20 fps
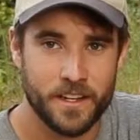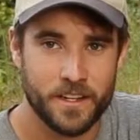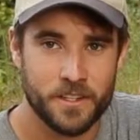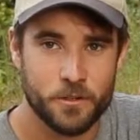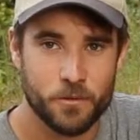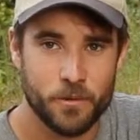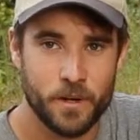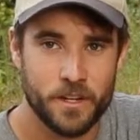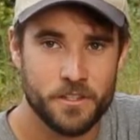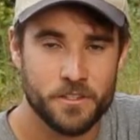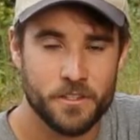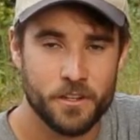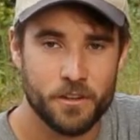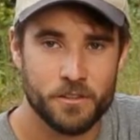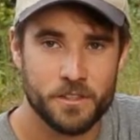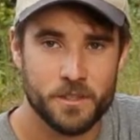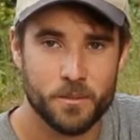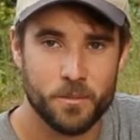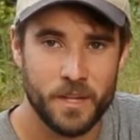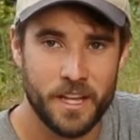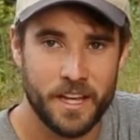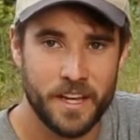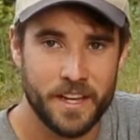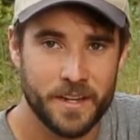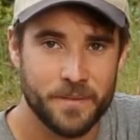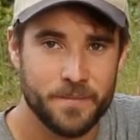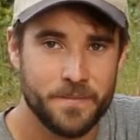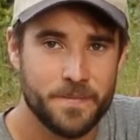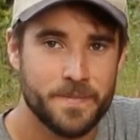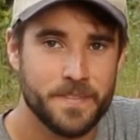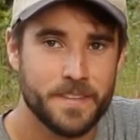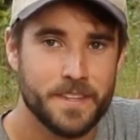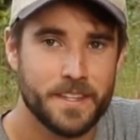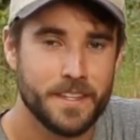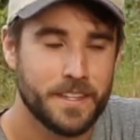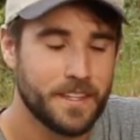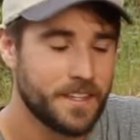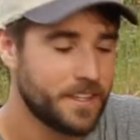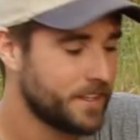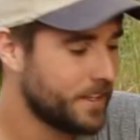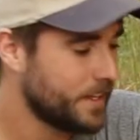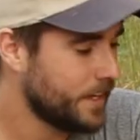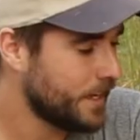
to Redstone Supply. They